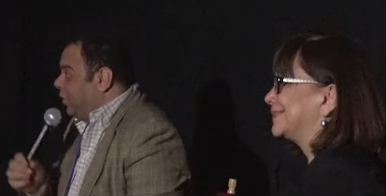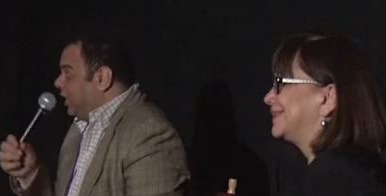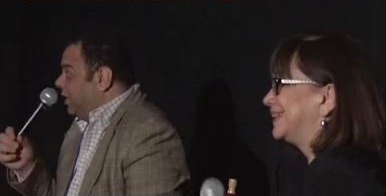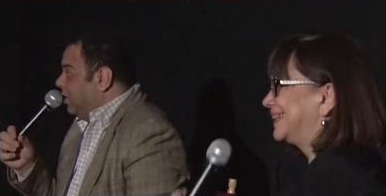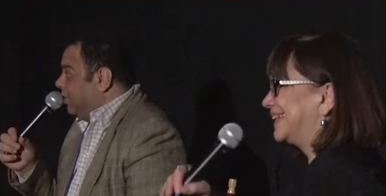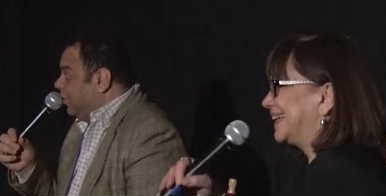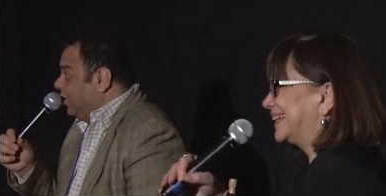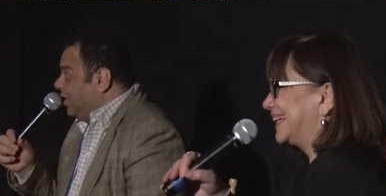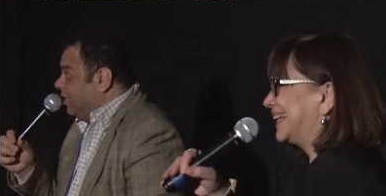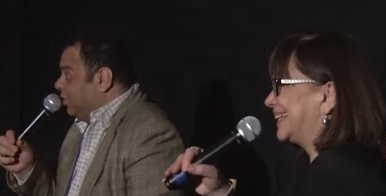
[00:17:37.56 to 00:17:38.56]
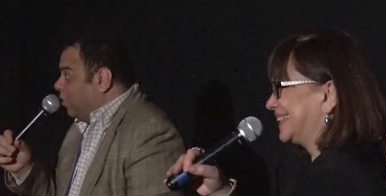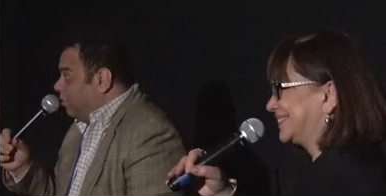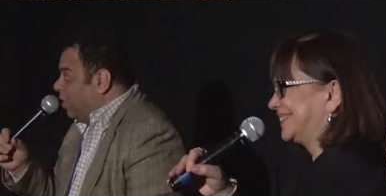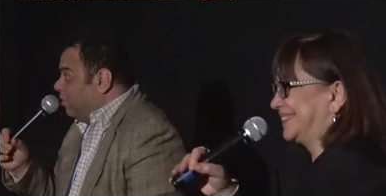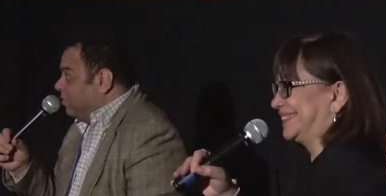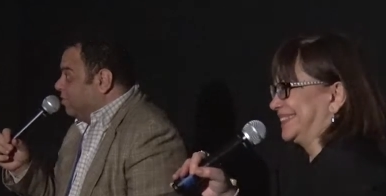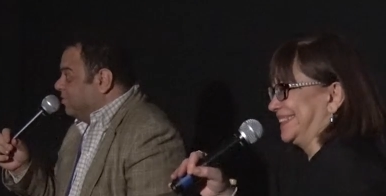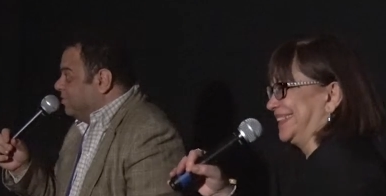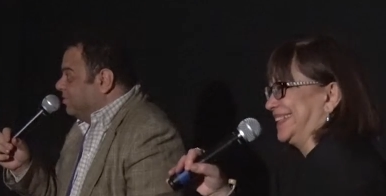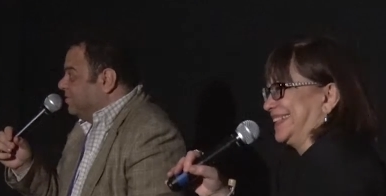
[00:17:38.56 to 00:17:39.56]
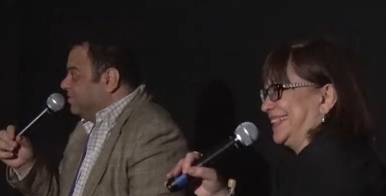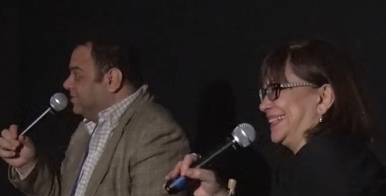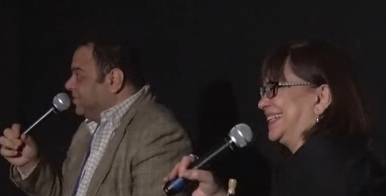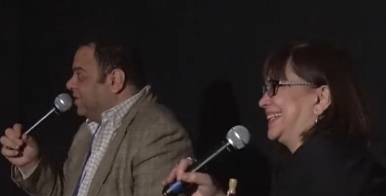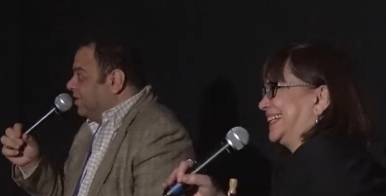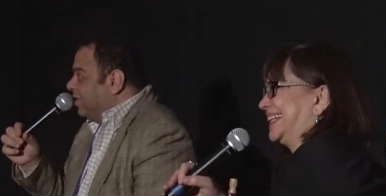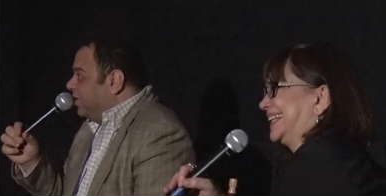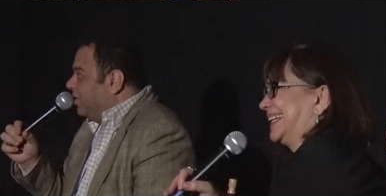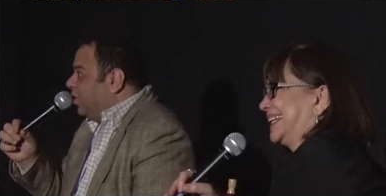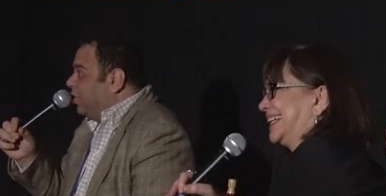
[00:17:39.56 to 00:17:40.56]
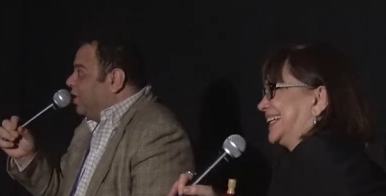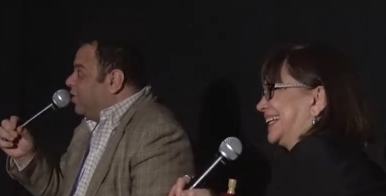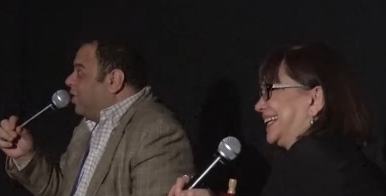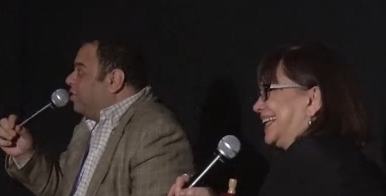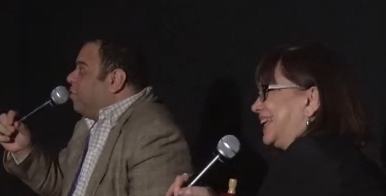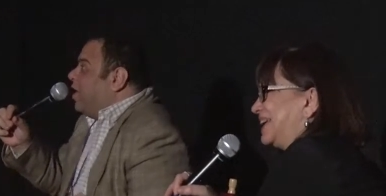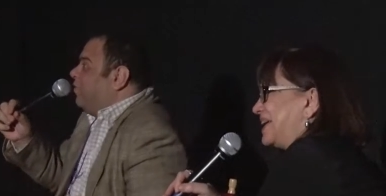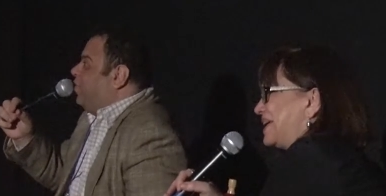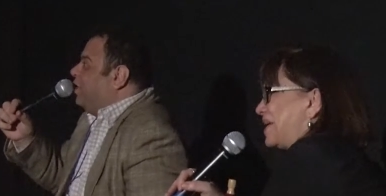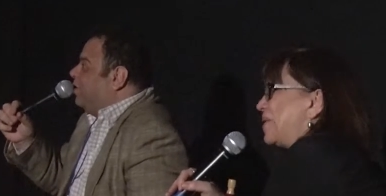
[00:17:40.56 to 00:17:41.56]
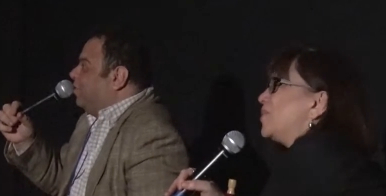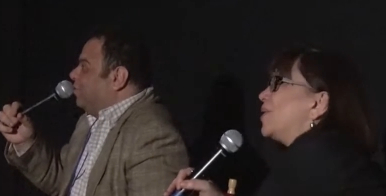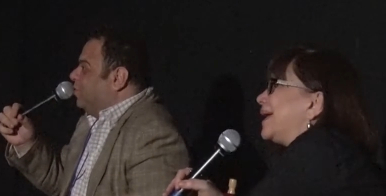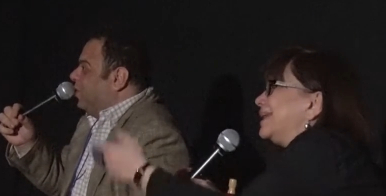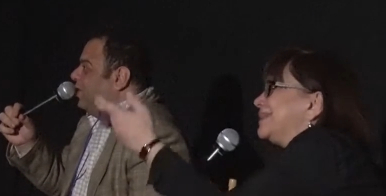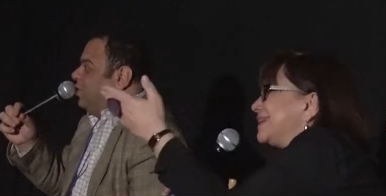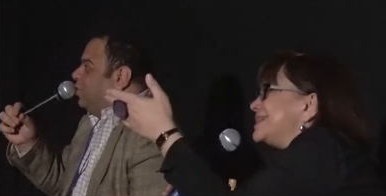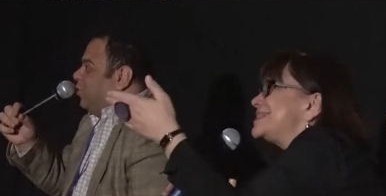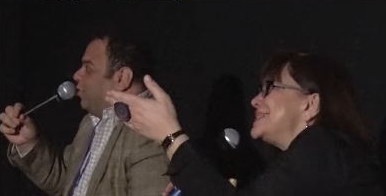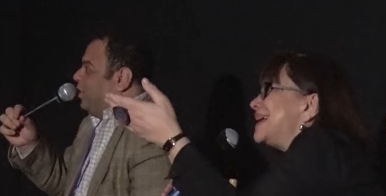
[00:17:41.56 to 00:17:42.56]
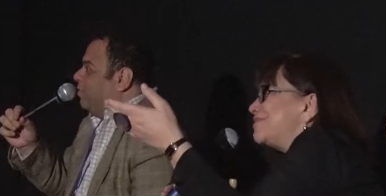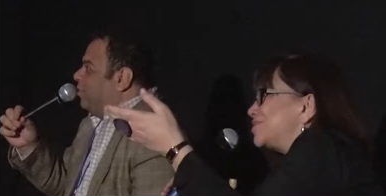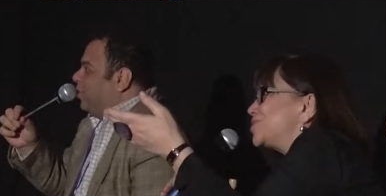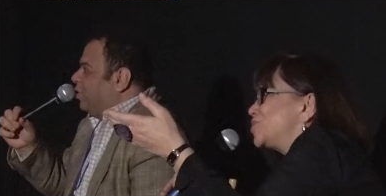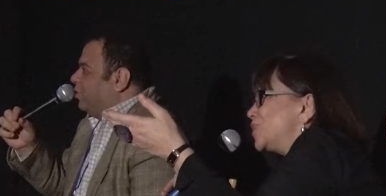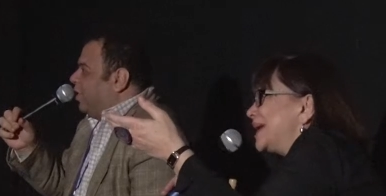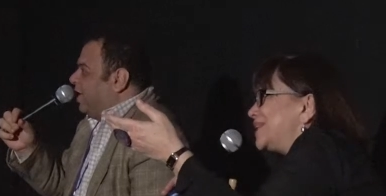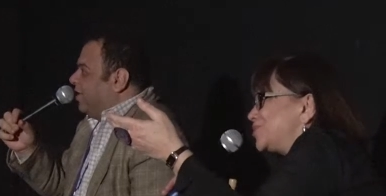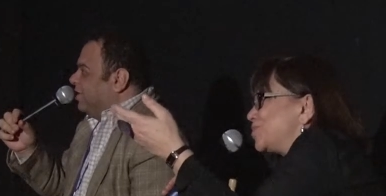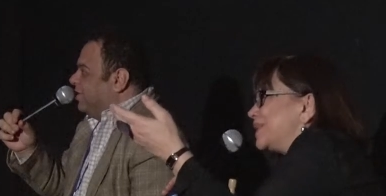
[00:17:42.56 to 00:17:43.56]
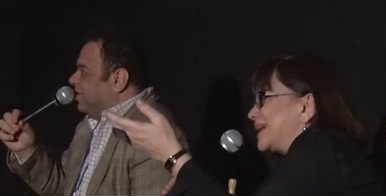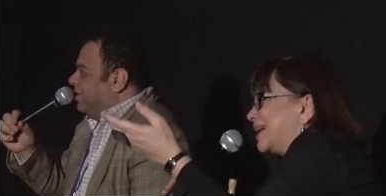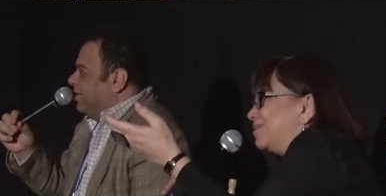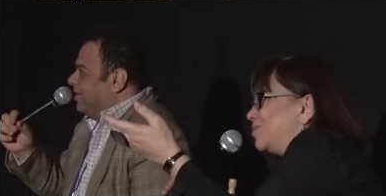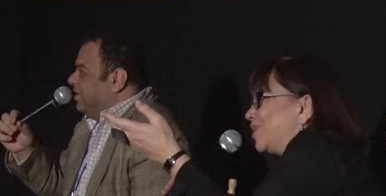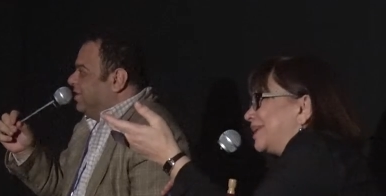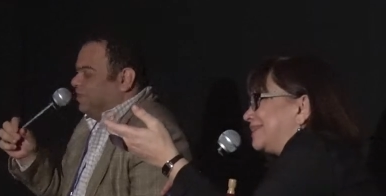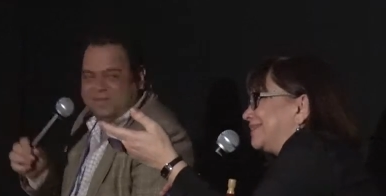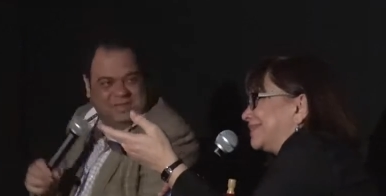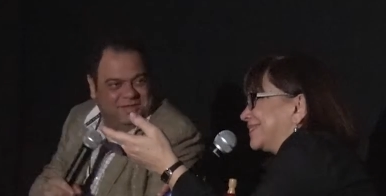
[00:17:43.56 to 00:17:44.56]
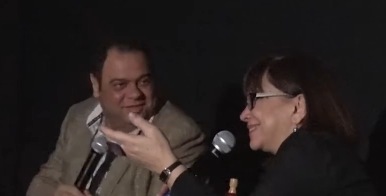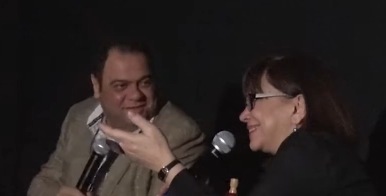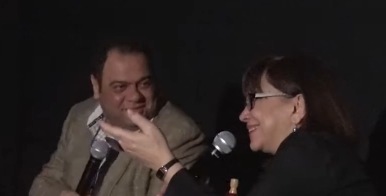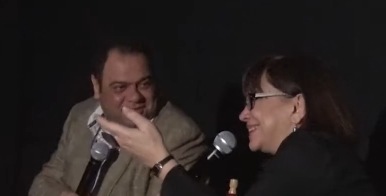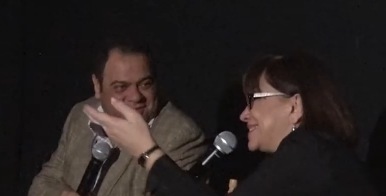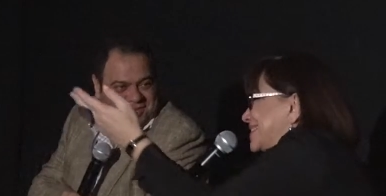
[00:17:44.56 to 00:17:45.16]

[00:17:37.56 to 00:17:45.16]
Speaker 1: really, really, no problem. No, no, no, it's my freedom but and your freedom not to like it. to
Speaker 2: become one. Hmm? He